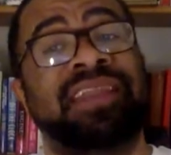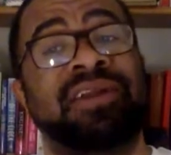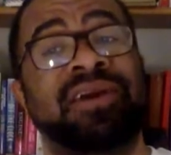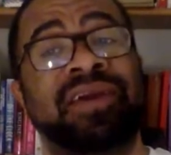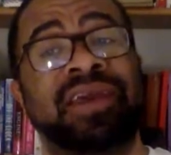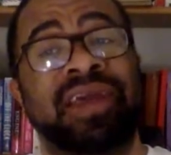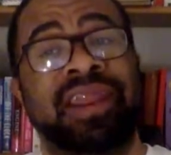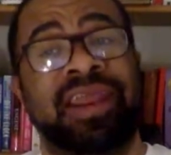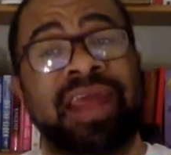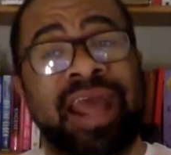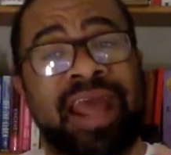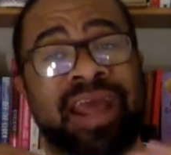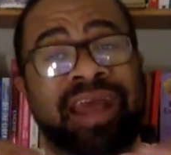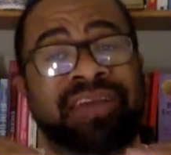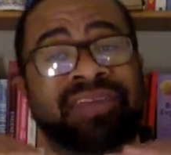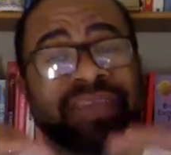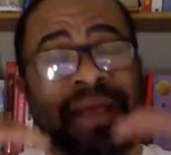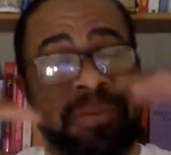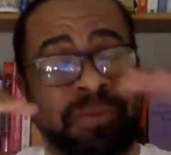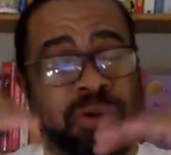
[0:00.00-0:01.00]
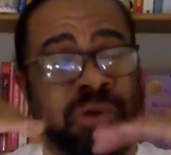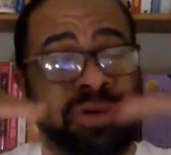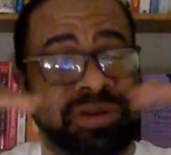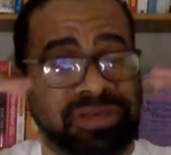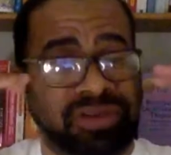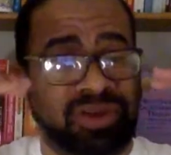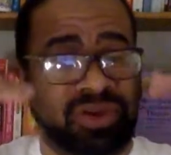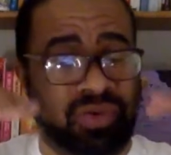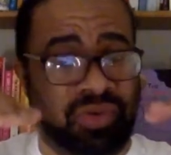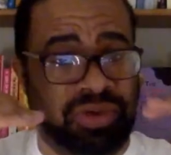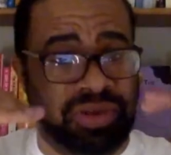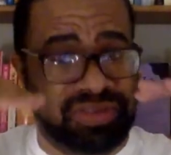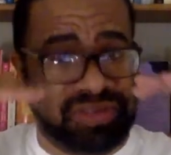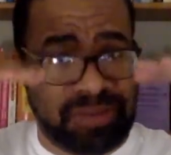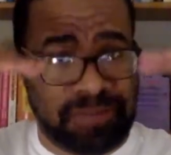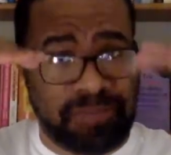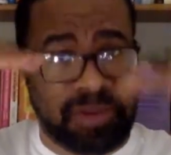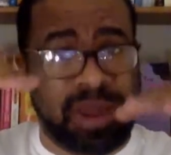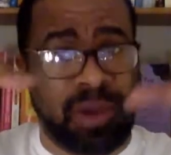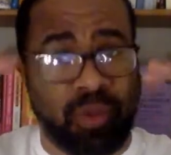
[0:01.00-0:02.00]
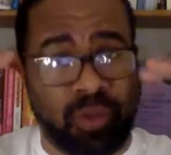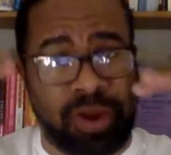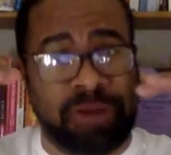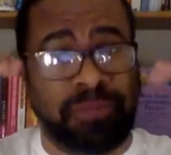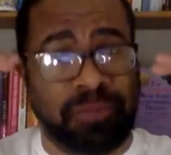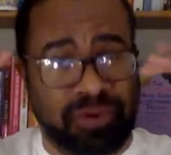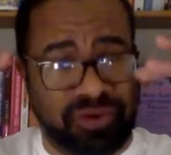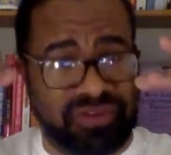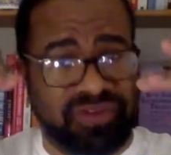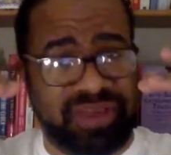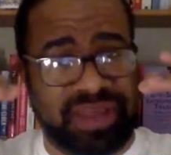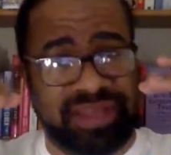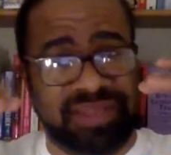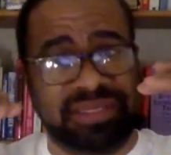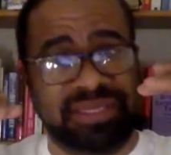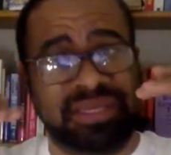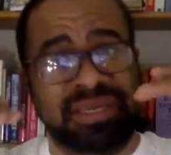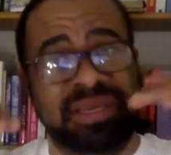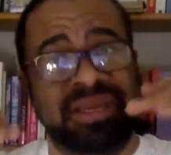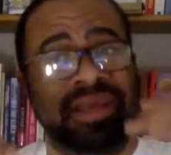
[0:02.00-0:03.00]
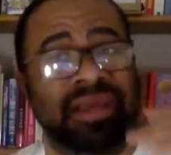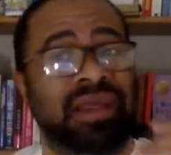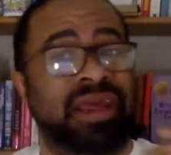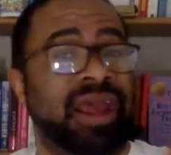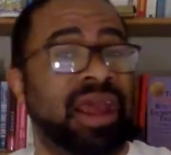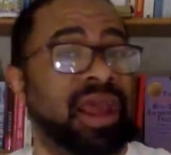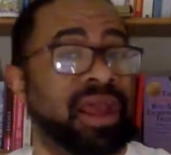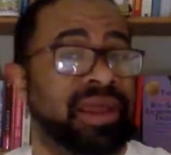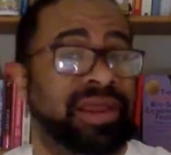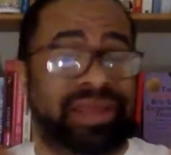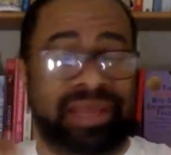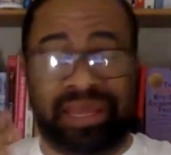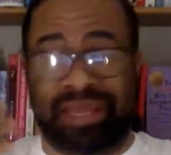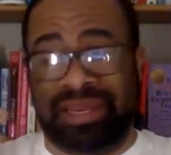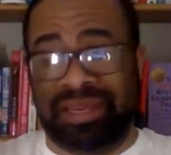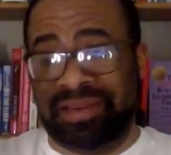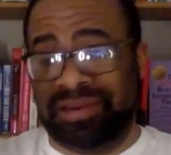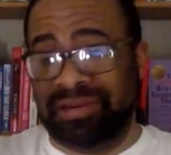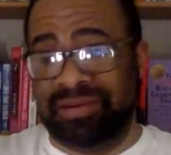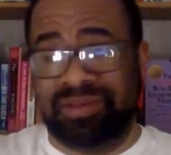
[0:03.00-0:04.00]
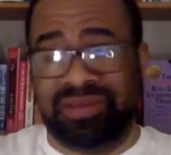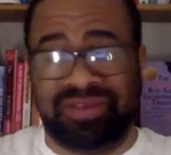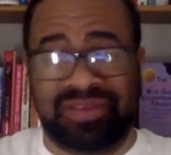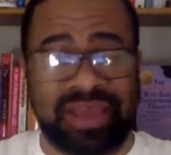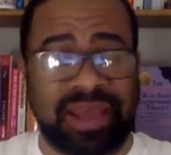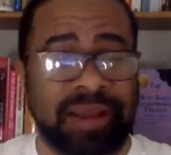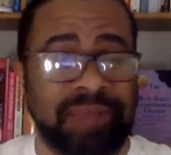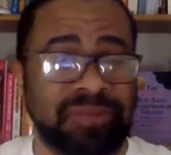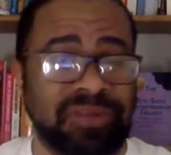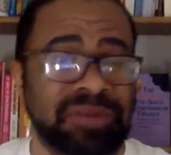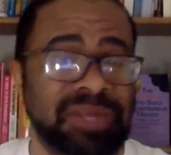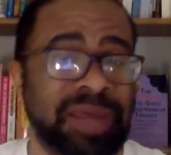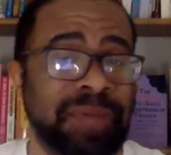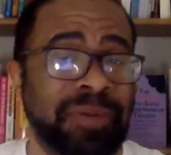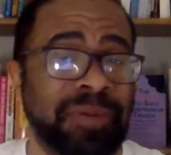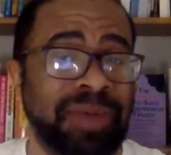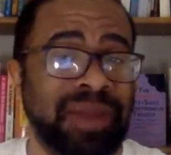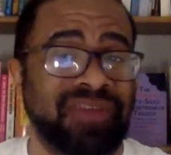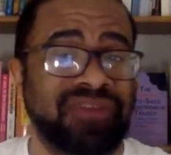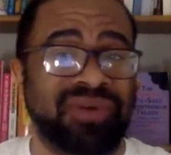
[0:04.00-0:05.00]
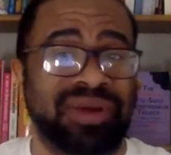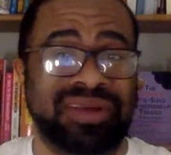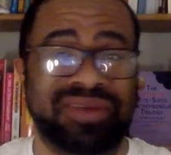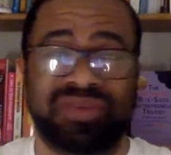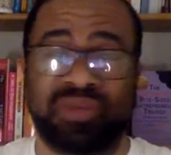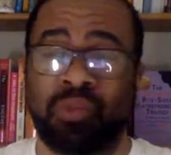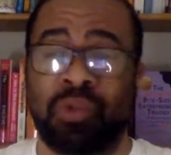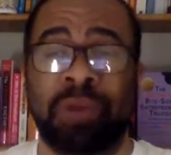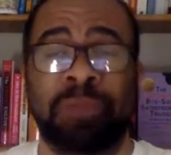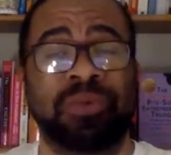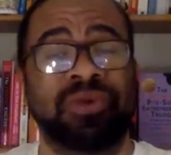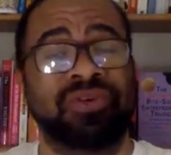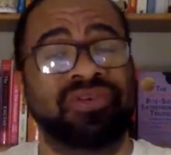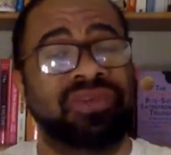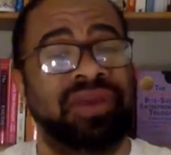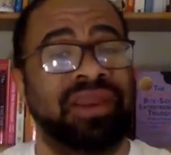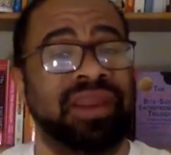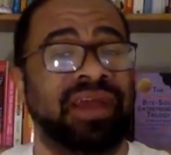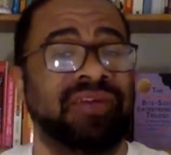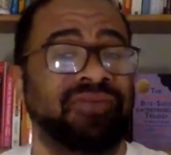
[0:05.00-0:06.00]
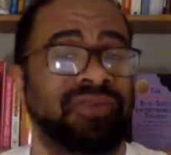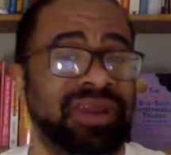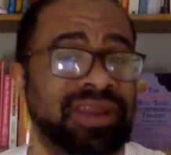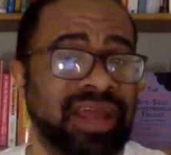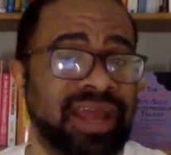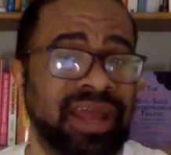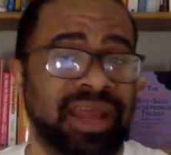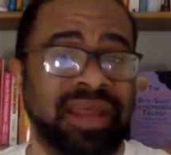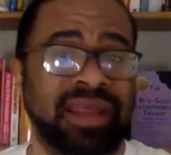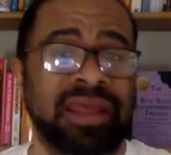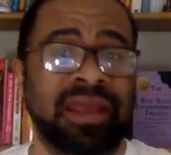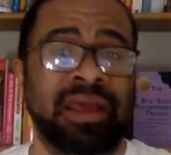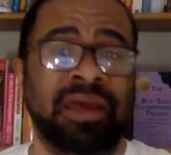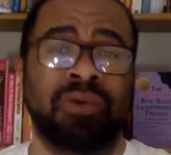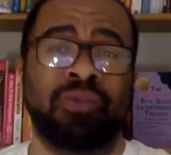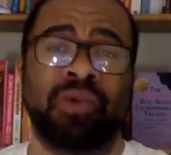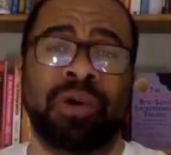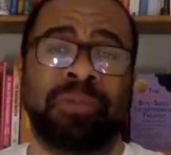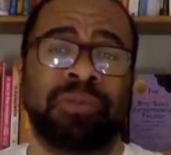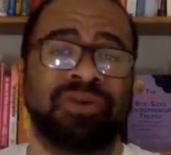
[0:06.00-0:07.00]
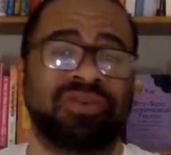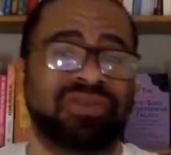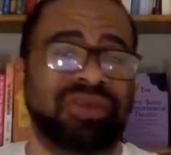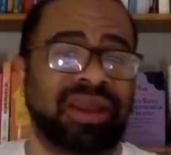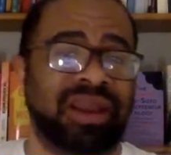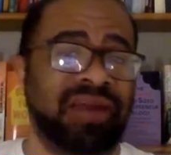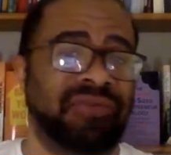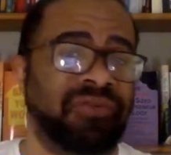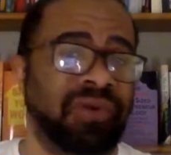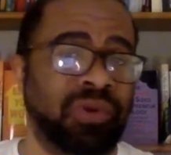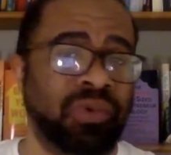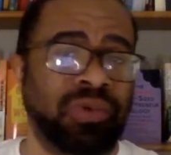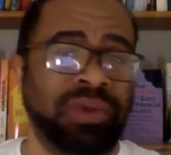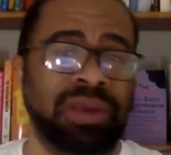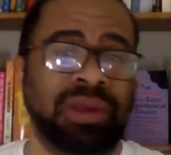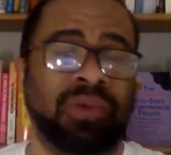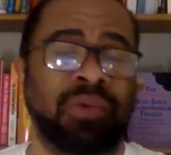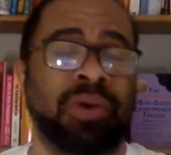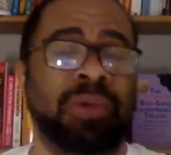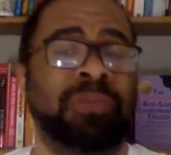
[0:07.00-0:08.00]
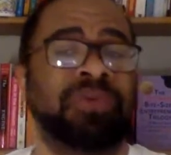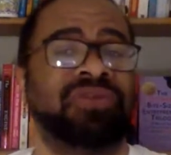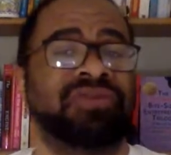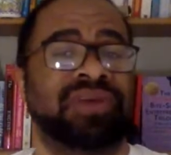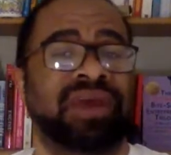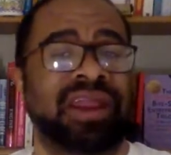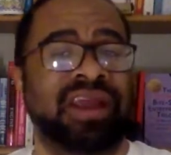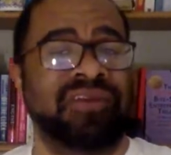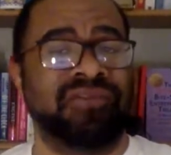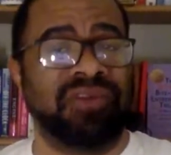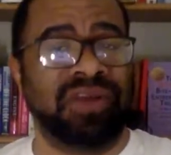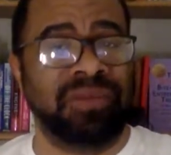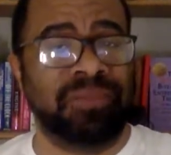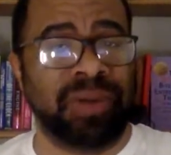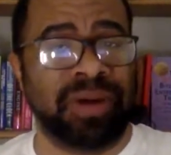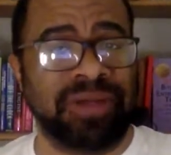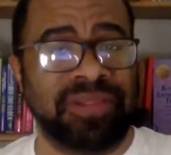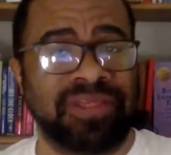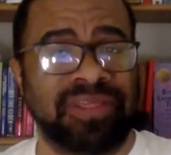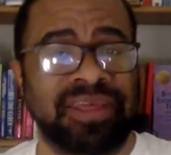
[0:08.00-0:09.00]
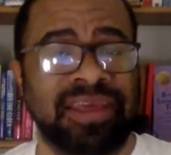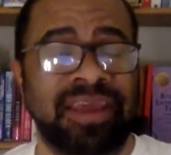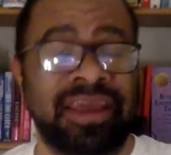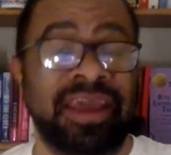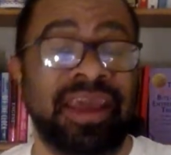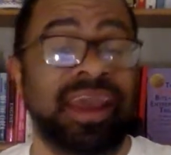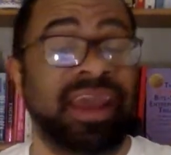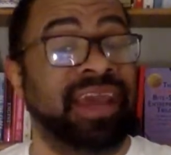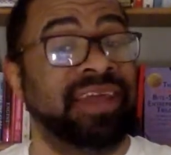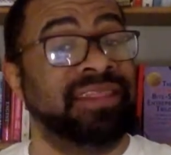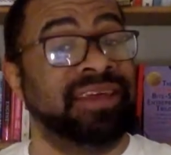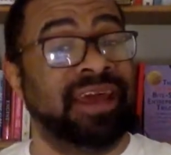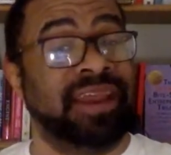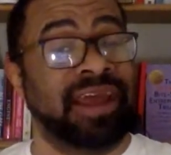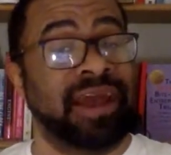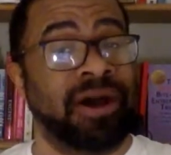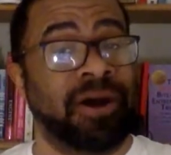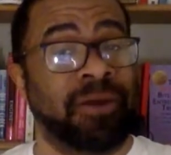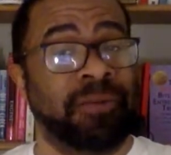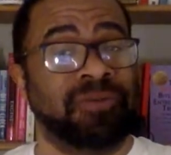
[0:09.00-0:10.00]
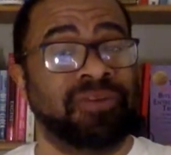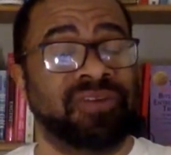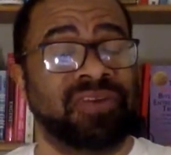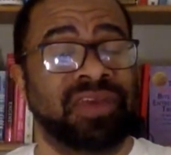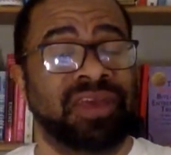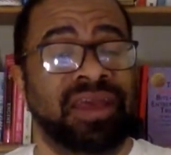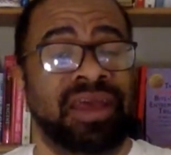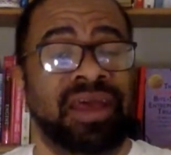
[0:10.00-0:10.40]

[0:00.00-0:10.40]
look at it as I'm going to increase it by one percent and set up some type of metrics. one percent every day, one percent every week, one percent every month. And that helps.